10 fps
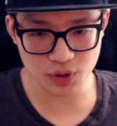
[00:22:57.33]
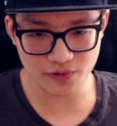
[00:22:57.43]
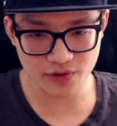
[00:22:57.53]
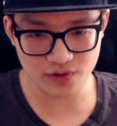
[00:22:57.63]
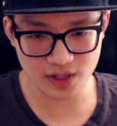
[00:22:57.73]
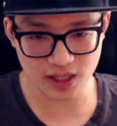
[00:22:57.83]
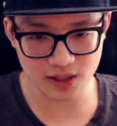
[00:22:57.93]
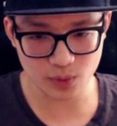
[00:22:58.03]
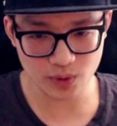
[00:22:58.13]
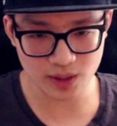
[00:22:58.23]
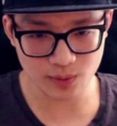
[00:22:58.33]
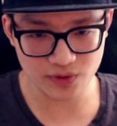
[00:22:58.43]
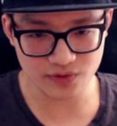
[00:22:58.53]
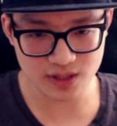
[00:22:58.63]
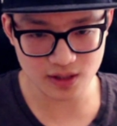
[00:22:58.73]
until 50, and then we will come
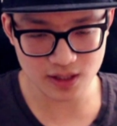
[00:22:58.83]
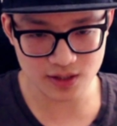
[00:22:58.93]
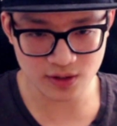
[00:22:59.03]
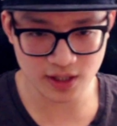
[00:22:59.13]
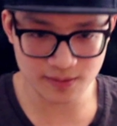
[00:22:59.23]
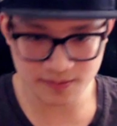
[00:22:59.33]
revisit this, okay?